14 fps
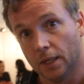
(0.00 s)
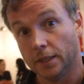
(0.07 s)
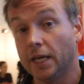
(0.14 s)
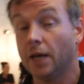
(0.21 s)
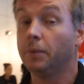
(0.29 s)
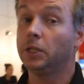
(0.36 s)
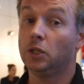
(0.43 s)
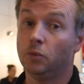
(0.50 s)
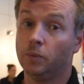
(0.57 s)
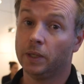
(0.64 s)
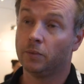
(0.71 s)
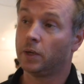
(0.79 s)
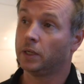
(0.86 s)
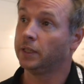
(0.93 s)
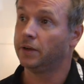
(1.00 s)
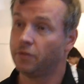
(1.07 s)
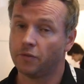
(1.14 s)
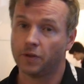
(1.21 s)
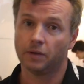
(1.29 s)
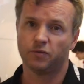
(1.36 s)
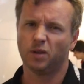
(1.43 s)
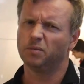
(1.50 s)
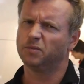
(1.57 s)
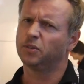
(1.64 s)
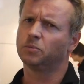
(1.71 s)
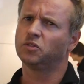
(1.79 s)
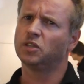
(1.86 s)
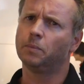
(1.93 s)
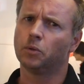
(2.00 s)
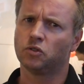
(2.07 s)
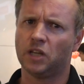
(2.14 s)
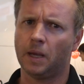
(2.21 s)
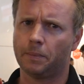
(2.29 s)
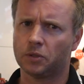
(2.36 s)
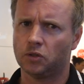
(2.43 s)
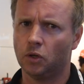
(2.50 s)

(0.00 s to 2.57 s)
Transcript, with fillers: Yeah, we do. We run everything from, from simple zappers